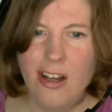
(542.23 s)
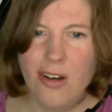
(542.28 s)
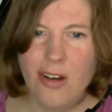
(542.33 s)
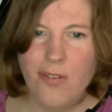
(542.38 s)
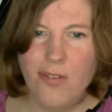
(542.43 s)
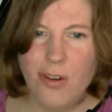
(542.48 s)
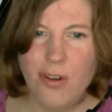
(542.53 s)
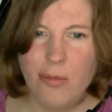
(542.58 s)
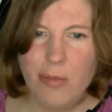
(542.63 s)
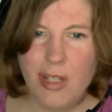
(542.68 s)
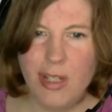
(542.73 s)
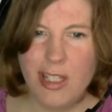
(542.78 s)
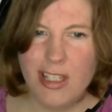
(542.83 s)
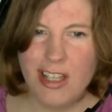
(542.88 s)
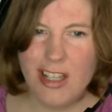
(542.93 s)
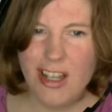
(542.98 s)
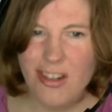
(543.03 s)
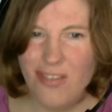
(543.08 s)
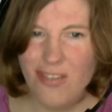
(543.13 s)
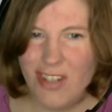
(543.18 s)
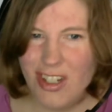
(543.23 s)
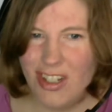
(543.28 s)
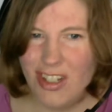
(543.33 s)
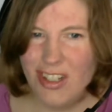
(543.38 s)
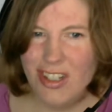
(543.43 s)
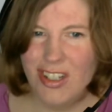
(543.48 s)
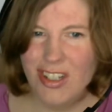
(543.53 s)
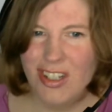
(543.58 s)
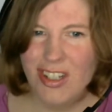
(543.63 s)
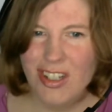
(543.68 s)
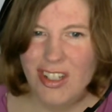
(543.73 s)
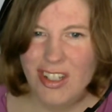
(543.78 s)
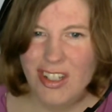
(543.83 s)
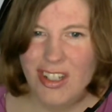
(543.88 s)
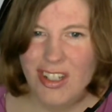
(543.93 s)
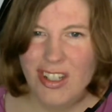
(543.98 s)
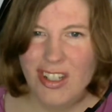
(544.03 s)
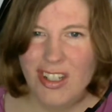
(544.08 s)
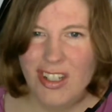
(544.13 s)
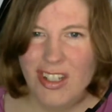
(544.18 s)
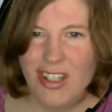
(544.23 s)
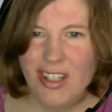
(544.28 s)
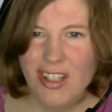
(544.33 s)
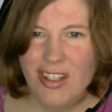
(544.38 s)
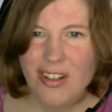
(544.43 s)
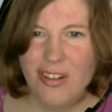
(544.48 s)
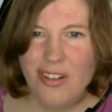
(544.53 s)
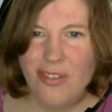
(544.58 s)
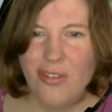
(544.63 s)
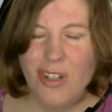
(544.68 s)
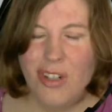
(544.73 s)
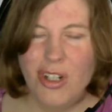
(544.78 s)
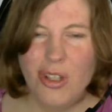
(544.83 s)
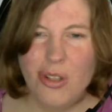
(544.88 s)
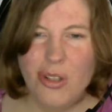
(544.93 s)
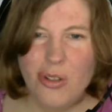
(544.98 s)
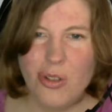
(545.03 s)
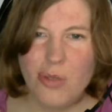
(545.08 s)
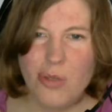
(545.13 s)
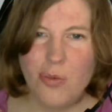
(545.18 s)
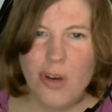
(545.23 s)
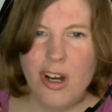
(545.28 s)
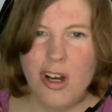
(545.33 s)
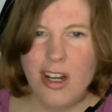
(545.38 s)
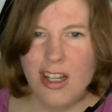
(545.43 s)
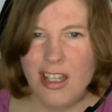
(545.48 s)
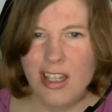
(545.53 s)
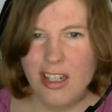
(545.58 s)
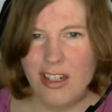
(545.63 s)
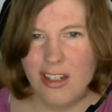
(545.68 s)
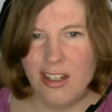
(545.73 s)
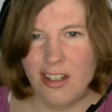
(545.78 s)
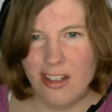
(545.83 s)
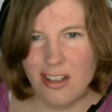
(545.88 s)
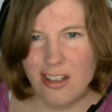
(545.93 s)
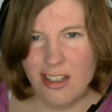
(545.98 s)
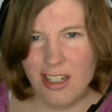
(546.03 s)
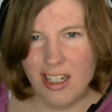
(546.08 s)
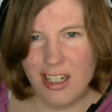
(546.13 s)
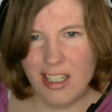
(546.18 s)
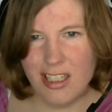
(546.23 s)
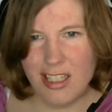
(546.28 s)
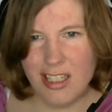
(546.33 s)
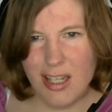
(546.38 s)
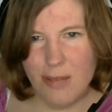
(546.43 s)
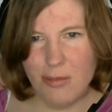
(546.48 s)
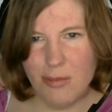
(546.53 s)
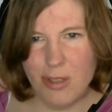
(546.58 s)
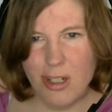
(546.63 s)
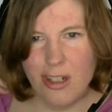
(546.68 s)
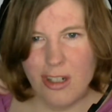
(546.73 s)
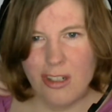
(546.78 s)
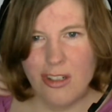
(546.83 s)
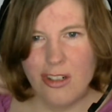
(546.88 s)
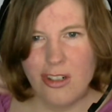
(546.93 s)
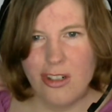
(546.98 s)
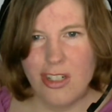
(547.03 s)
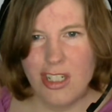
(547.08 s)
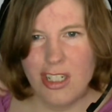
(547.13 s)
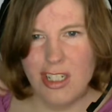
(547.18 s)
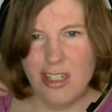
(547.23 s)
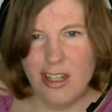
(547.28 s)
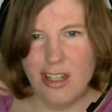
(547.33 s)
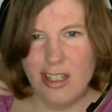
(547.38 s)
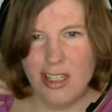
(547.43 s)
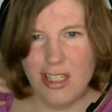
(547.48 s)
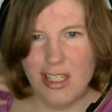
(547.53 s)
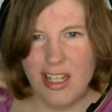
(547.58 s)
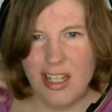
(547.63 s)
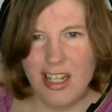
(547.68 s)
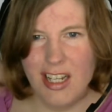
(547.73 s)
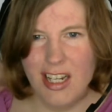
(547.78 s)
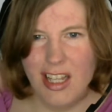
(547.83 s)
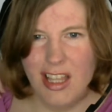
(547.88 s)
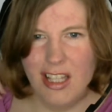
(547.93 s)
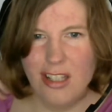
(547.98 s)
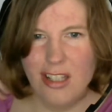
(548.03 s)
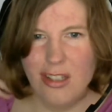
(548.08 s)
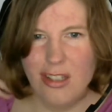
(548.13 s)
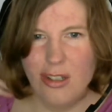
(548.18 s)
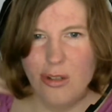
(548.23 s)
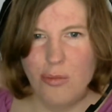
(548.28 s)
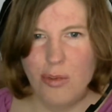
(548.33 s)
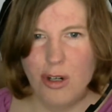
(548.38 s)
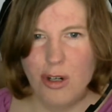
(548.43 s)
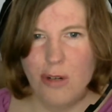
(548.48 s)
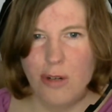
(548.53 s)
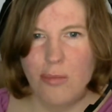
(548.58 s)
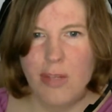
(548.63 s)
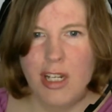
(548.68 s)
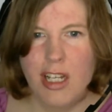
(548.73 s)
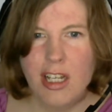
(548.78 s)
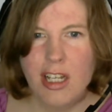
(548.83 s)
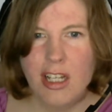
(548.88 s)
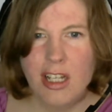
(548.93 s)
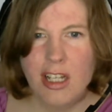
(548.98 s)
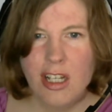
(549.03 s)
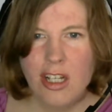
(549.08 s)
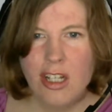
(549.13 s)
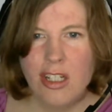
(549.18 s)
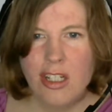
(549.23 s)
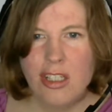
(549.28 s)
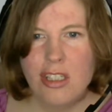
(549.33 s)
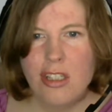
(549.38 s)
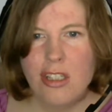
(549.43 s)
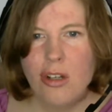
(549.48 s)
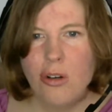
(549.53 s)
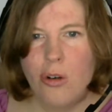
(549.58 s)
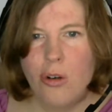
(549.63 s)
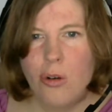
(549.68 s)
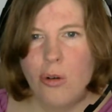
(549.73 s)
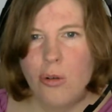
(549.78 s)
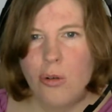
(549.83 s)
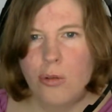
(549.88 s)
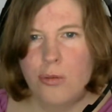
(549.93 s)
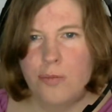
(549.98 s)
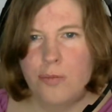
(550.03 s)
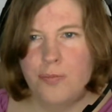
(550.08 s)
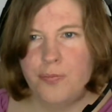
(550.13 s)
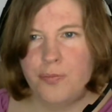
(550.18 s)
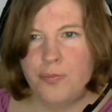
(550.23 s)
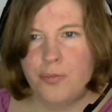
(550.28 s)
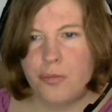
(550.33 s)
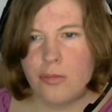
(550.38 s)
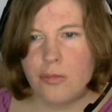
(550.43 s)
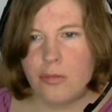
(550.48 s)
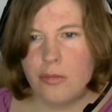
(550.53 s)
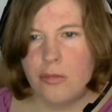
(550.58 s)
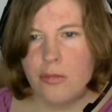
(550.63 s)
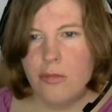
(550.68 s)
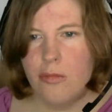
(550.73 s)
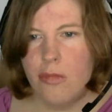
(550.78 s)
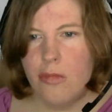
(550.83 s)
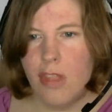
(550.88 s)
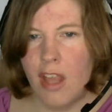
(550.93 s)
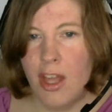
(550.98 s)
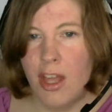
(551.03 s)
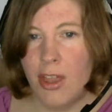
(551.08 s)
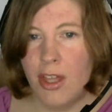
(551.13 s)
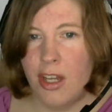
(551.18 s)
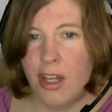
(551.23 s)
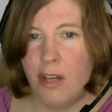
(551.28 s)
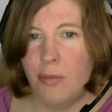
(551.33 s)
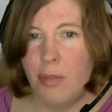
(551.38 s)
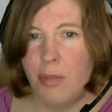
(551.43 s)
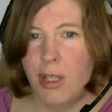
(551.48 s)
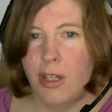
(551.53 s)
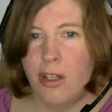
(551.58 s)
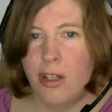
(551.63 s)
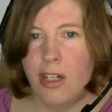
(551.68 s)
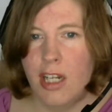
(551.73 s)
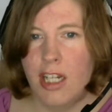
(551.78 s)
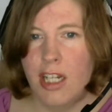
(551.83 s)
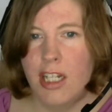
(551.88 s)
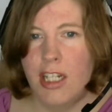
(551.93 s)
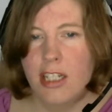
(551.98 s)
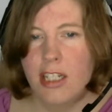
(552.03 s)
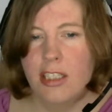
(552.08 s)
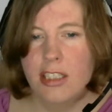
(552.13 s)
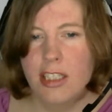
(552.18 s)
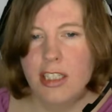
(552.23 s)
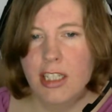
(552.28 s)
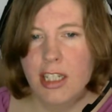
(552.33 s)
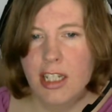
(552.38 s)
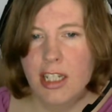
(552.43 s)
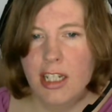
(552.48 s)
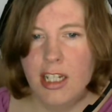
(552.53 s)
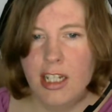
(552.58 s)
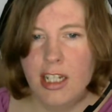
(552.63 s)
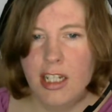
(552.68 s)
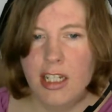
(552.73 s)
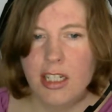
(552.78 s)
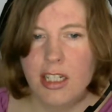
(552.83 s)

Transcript: it from, he's kind of a one of those walk-in clinic type doctors, not anything too permanent. So I thought it'd be a good idea to get